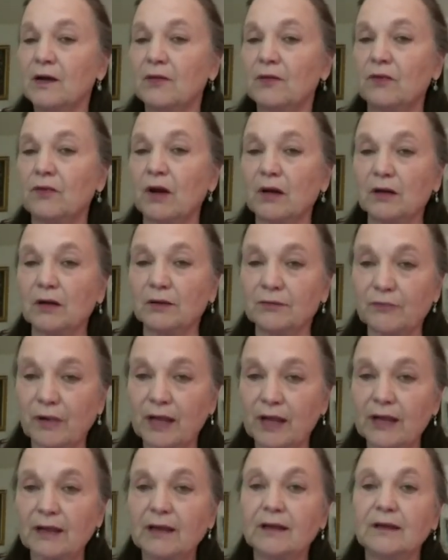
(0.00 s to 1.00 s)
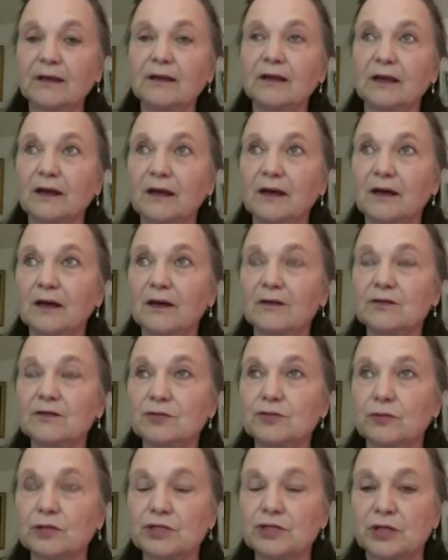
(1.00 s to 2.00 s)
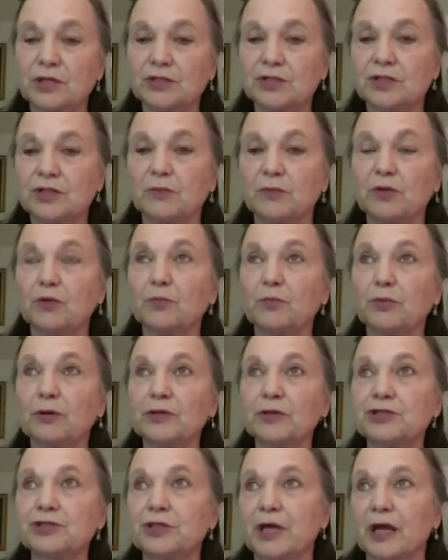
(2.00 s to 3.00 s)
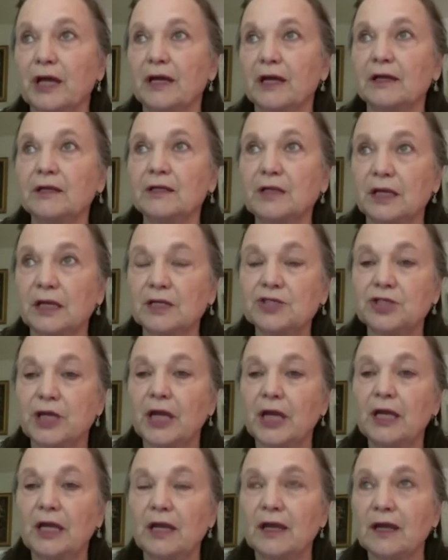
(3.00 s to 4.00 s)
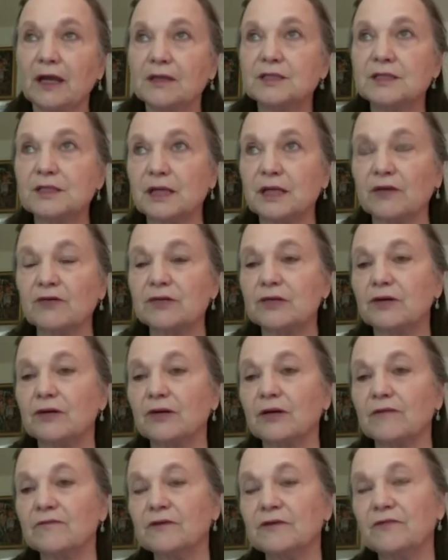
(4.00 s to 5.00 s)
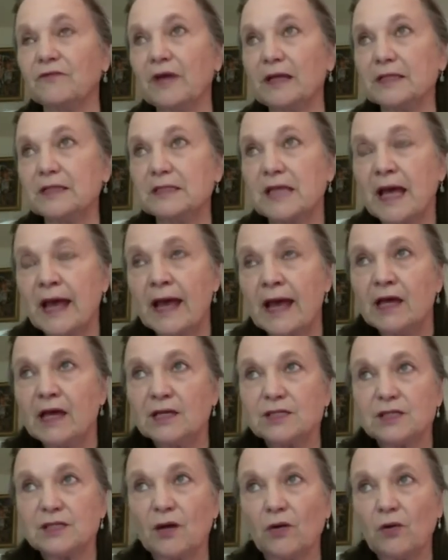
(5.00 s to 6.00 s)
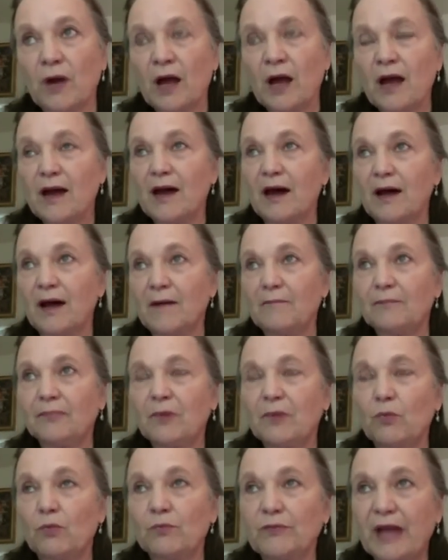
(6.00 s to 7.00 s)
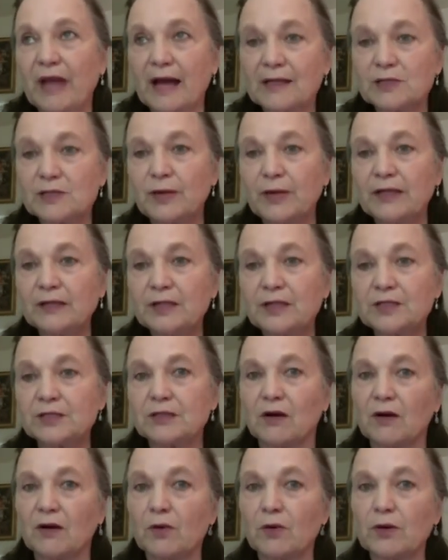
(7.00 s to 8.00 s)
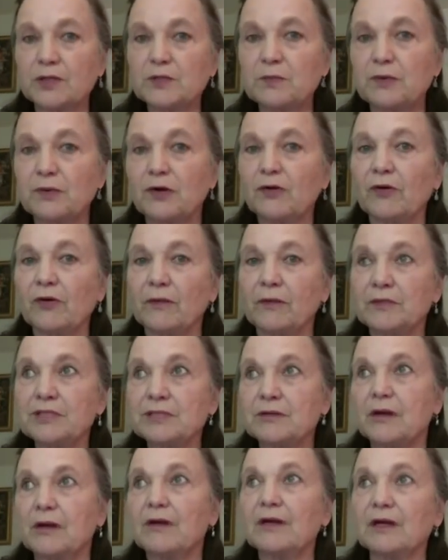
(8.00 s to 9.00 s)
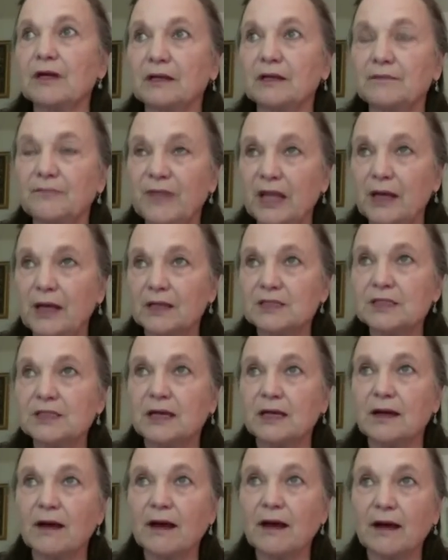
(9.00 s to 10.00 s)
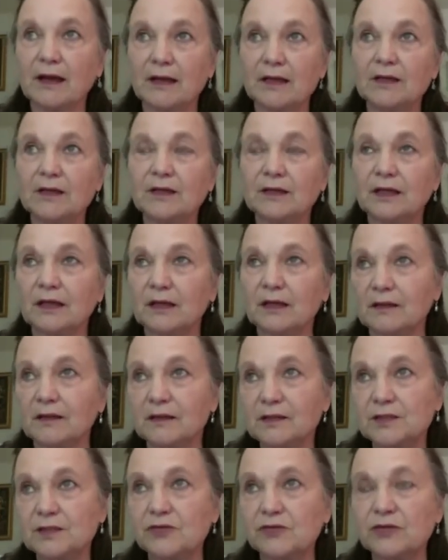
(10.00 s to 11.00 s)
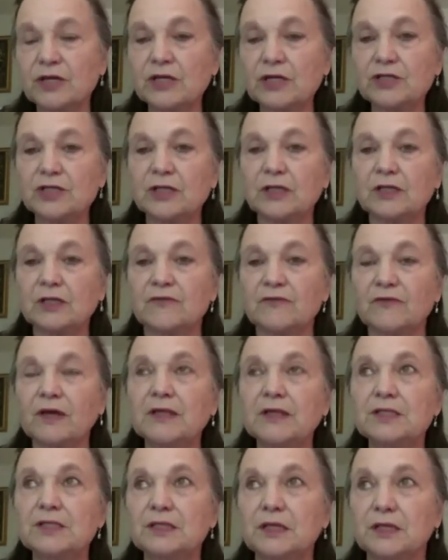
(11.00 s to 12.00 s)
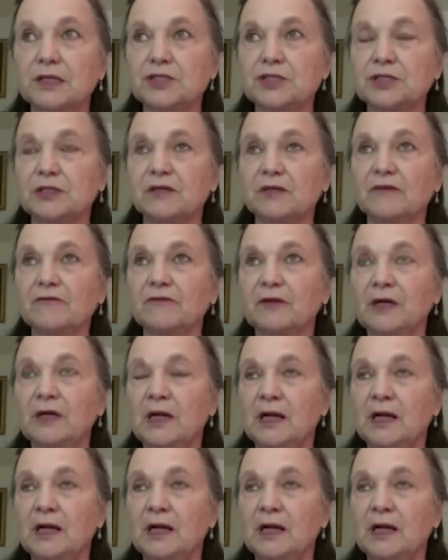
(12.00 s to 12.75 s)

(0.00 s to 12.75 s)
Ronald Reagan, George H.W. Bush, and Dick Cheney as Secretary of Defense. So that's when the Star Wars program started, the SDI, Strategic Defense Initiative.